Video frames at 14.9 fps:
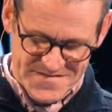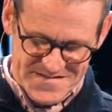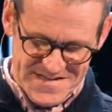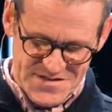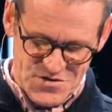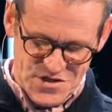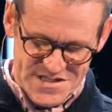
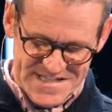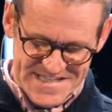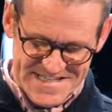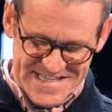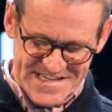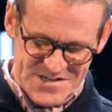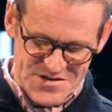Then
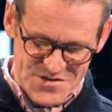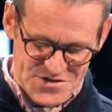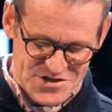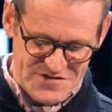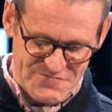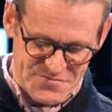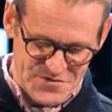Jesus said to the
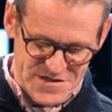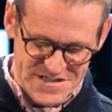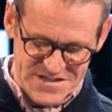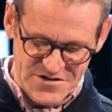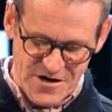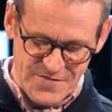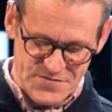chief
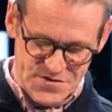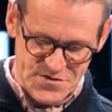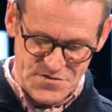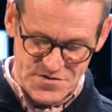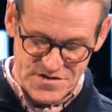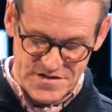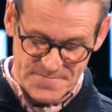priests and
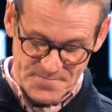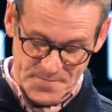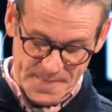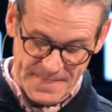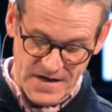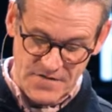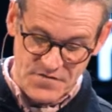officers
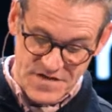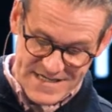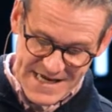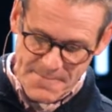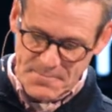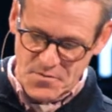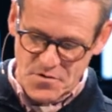of the
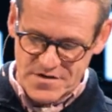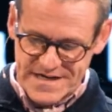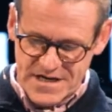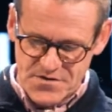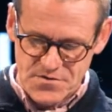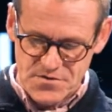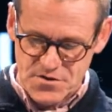temple and
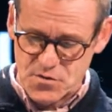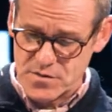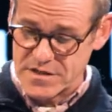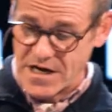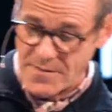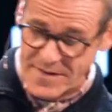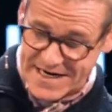elders who
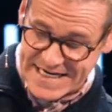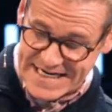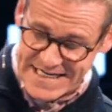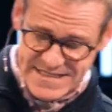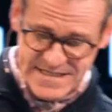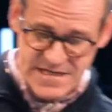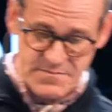had come out
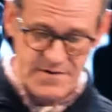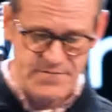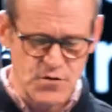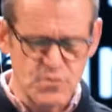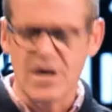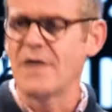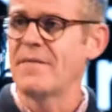against him,
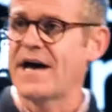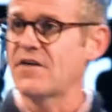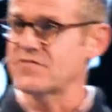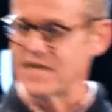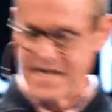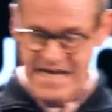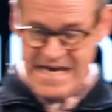have you come
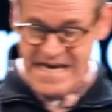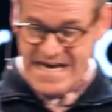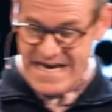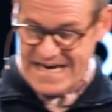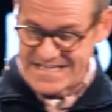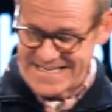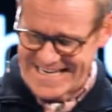out
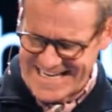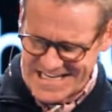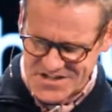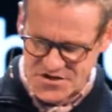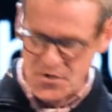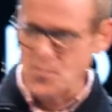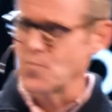as
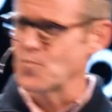against a